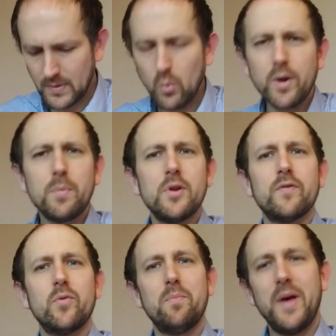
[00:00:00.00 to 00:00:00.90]
What a
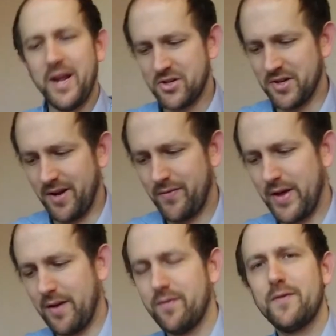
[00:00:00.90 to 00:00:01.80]
beautiful picture of
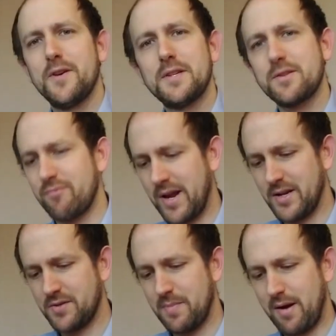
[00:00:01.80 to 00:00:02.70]
that first
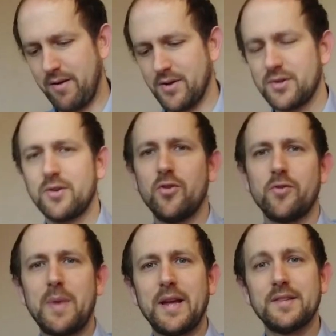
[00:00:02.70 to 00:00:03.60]
arranged marriage.
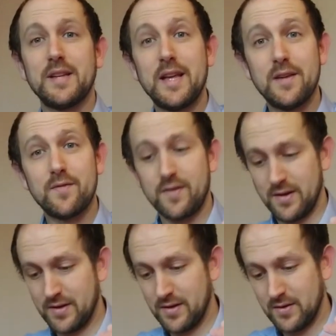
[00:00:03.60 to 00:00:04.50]
God makes Eve
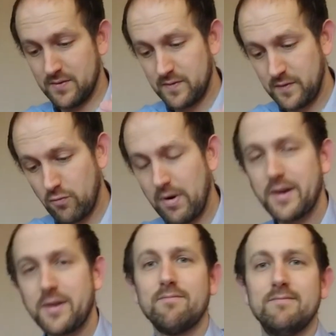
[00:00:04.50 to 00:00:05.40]
for
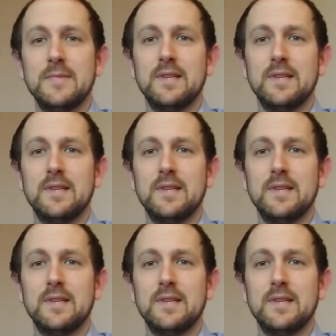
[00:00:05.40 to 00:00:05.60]
Adam,